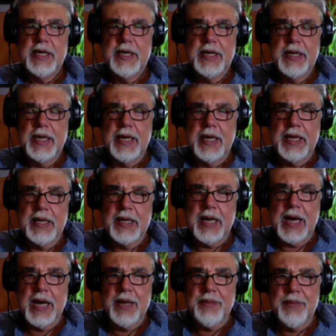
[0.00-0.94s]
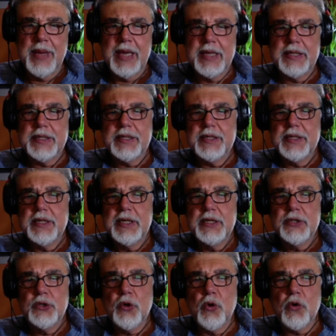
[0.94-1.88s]
and I make
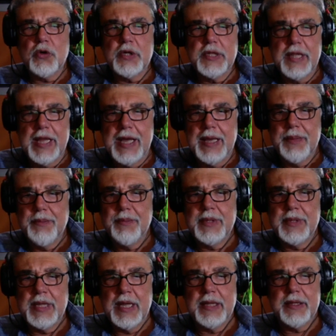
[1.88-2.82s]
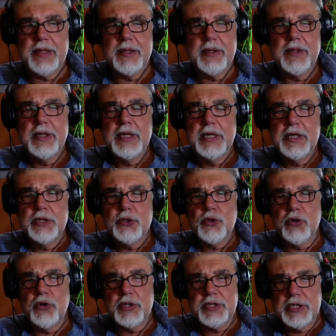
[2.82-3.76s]
no claim that
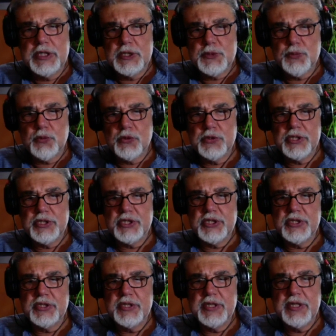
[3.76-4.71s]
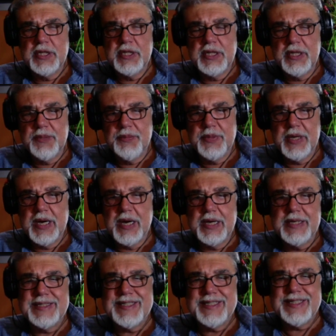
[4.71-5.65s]
Turkey's position in Libya
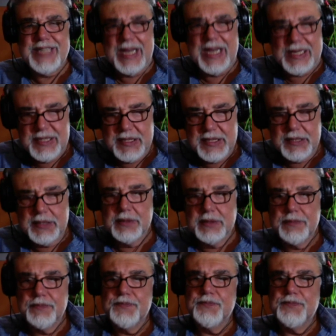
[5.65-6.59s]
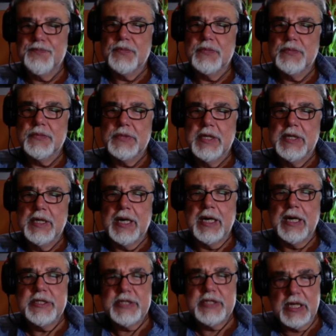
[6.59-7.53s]
is just. I
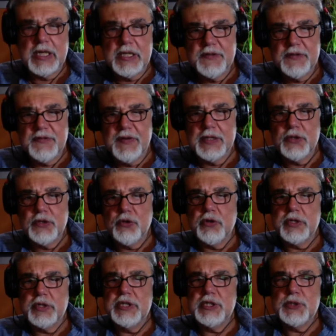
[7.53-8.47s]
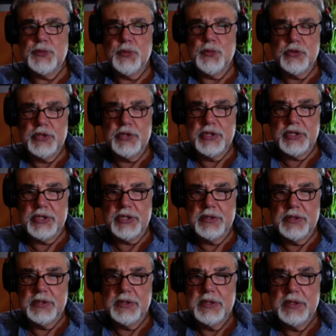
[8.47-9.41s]
shall defend Turkey's position,
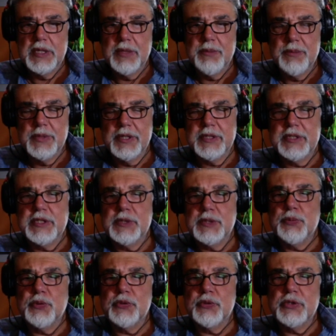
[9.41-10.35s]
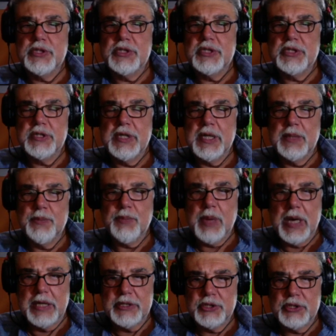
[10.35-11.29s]
military position, and
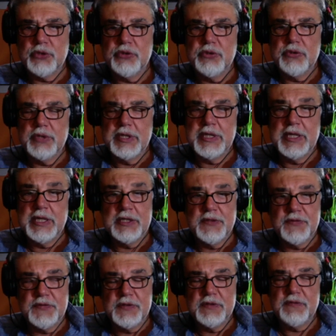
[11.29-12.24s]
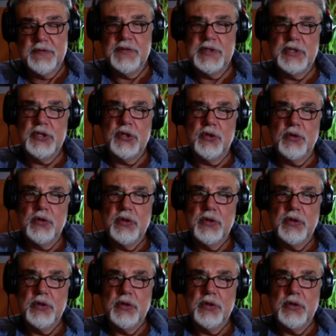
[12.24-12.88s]
posture in a different video.